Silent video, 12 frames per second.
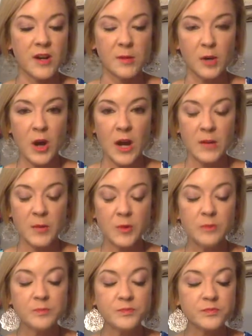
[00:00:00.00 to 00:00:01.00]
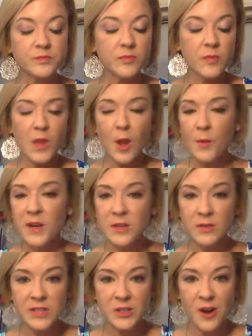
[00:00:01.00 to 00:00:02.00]
Incredible. We
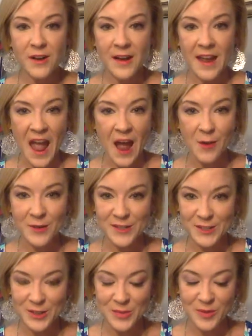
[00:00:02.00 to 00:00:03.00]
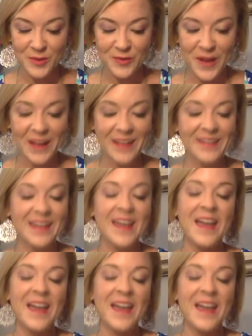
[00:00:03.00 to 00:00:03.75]
do a star night out, which is super fun.